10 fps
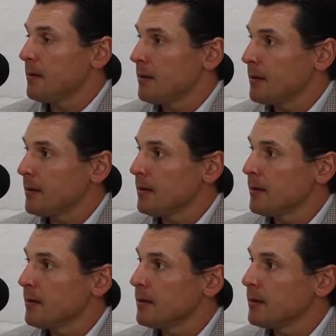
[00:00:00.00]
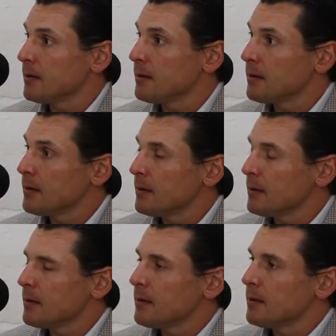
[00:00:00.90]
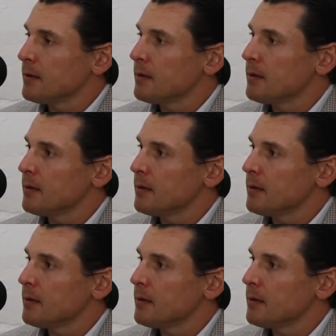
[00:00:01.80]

(silent)